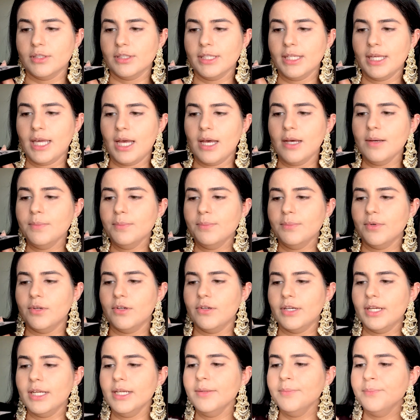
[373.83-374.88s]
cap,
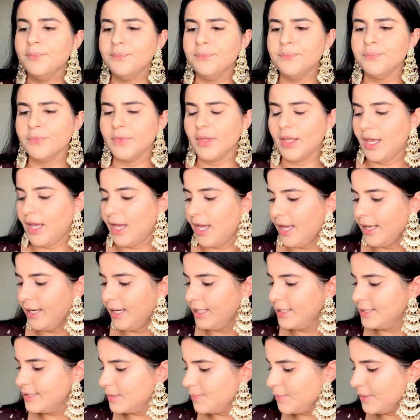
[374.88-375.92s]
alright, and
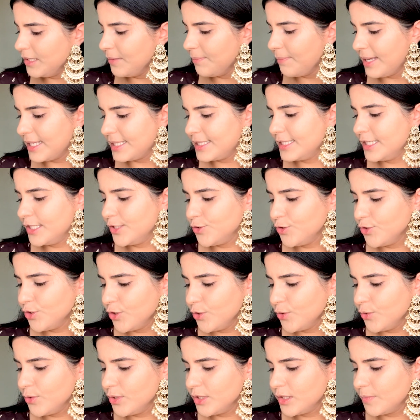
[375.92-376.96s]
it's a bit messy to
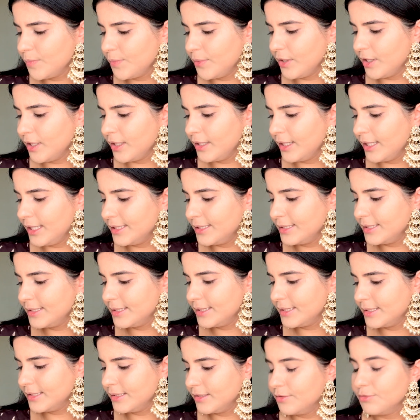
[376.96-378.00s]
use, but
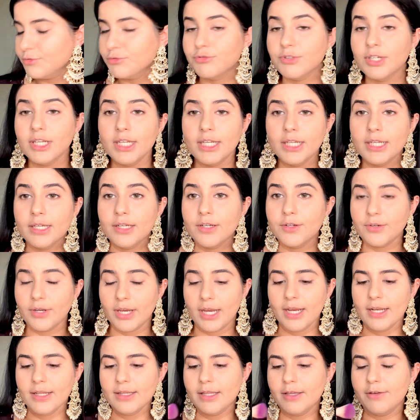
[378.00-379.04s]
it's really
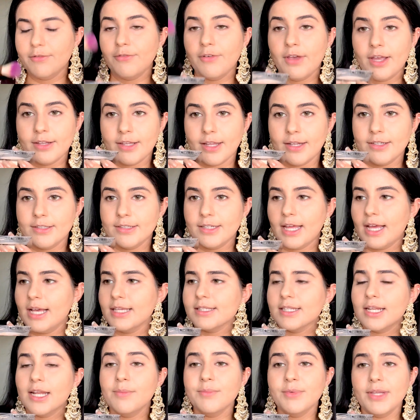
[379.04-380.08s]
great, the effect that it
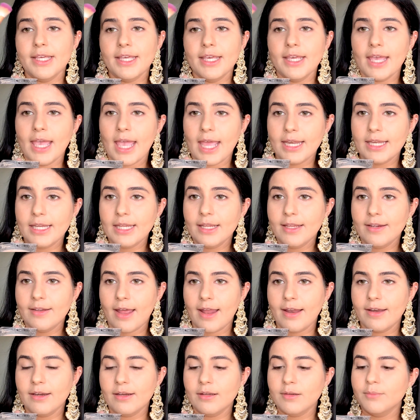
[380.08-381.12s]
has. And I'm taking any
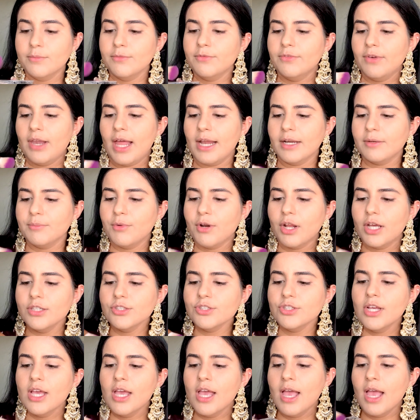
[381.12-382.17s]
random flat brush
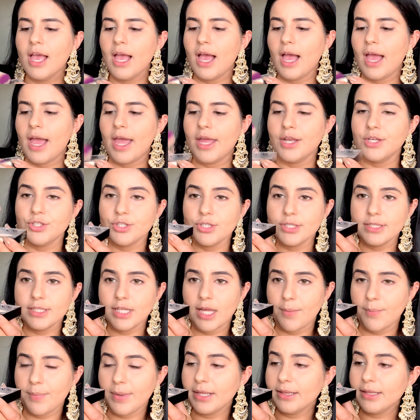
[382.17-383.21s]
and just
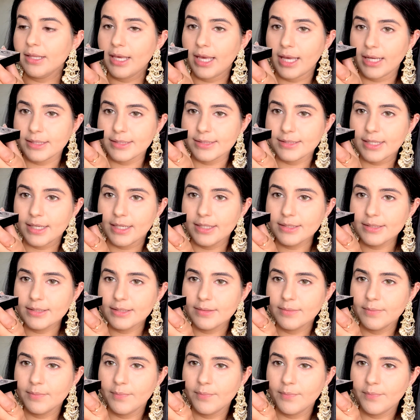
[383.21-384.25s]
tapping the
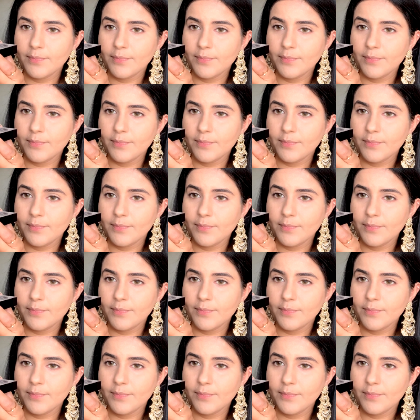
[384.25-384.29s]
excess